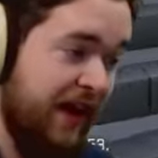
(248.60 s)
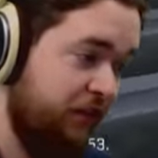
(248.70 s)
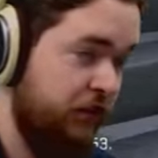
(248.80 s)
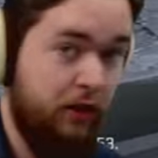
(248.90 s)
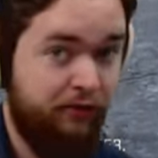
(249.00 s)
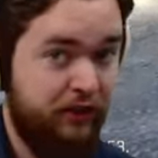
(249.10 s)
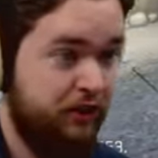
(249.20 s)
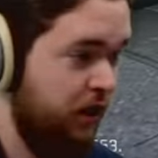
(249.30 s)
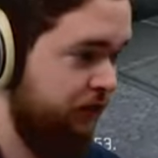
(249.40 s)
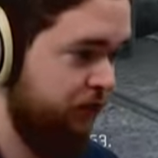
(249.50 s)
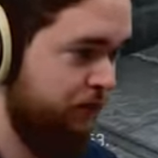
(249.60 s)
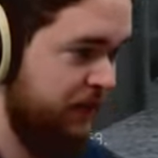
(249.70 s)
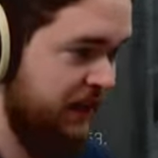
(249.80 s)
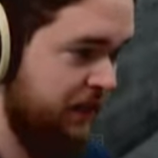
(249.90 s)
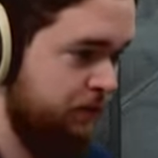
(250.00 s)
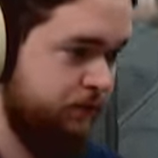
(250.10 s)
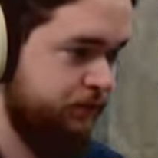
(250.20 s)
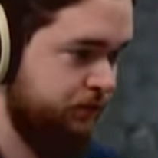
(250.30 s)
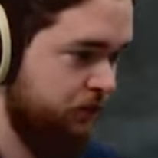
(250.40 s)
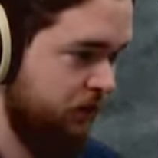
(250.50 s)
That's the only gun for me.
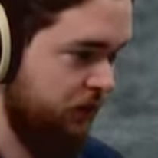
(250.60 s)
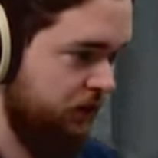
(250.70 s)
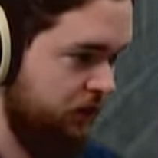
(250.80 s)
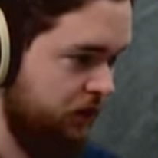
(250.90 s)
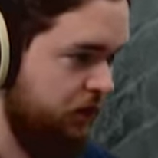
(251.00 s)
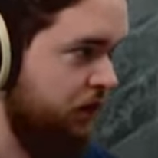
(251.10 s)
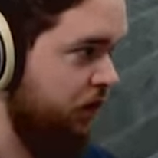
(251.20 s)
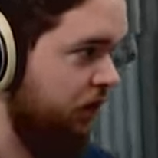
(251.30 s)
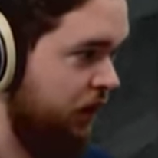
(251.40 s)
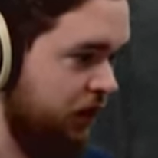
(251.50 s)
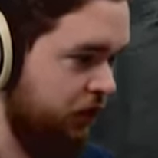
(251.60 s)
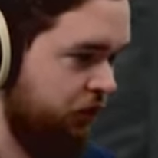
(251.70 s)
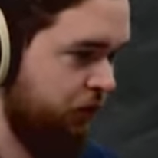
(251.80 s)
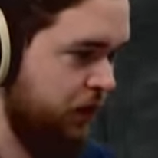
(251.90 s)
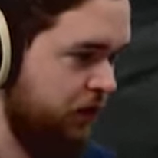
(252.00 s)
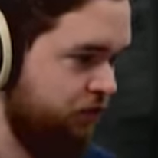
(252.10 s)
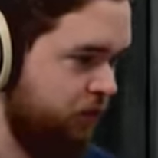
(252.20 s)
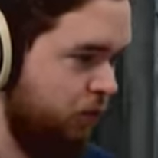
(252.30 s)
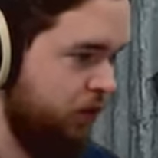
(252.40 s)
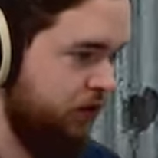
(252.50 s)
It is
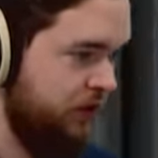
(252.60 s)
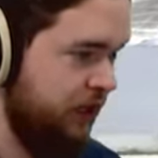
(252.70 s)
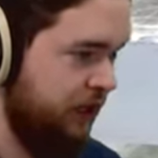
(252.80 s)
300 more than the